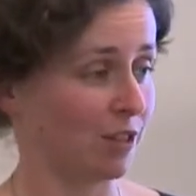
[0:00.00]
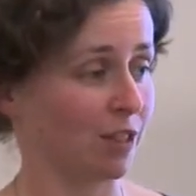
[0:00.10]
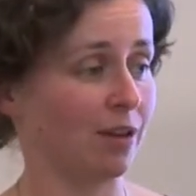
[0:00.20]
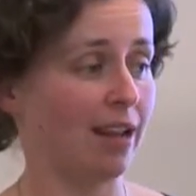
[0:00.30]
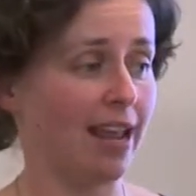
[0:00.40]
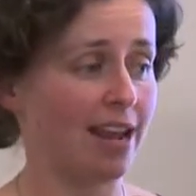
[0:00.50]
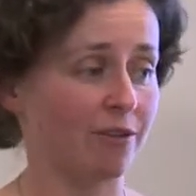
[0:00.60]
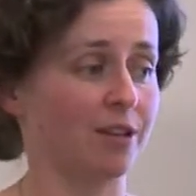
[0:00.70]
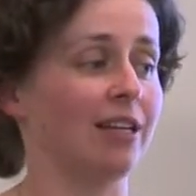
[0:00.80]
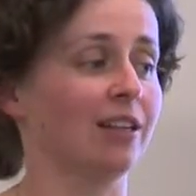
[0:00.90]
So
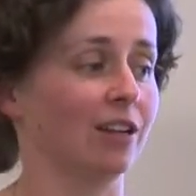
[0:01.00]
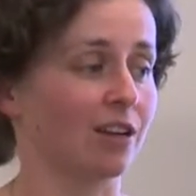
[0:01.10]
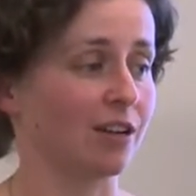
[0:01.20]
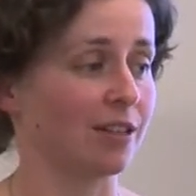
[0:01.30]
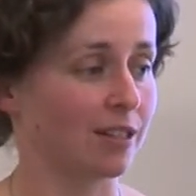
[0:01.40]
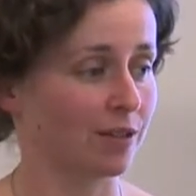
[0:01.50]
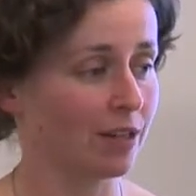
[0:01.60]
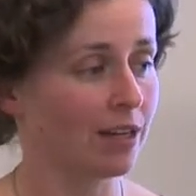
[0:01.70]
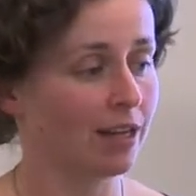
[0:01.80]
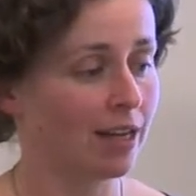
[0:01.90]
everything that goes
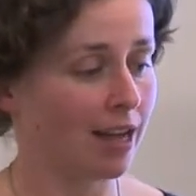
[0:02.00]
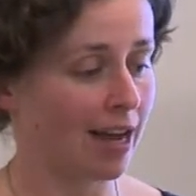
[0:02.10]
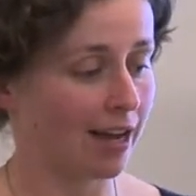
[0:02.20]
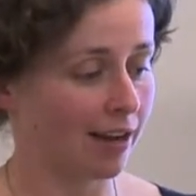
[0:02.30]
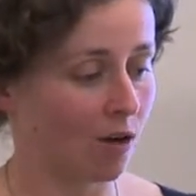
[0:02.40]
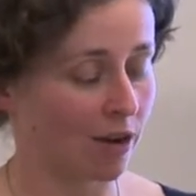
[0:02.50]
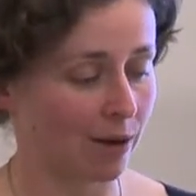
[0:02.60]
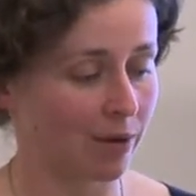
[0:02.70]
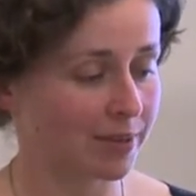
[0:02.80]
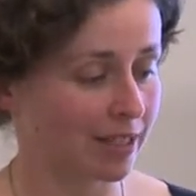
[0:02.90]
on
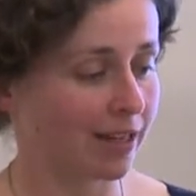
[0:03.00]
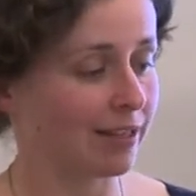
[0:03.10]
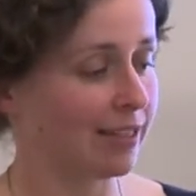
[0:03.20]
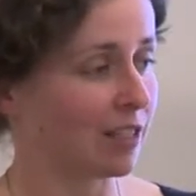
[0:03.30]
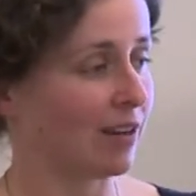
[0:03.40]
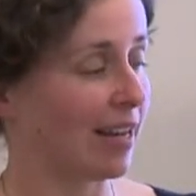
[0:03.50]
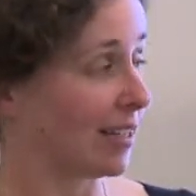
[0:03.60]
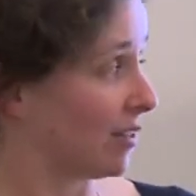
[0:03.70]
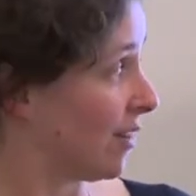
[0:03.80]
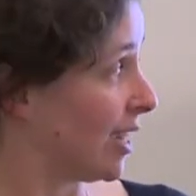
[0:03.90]
our website is fed
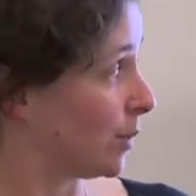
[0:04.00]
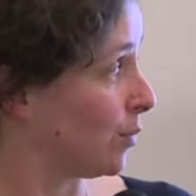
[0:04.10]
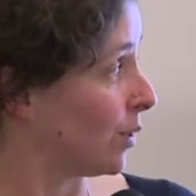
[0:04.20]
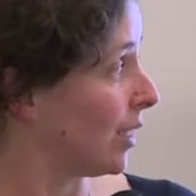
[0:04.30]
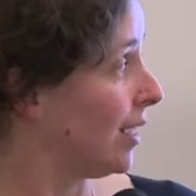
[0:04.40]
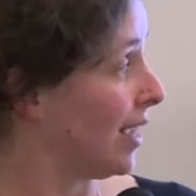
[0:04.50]
out to Facebook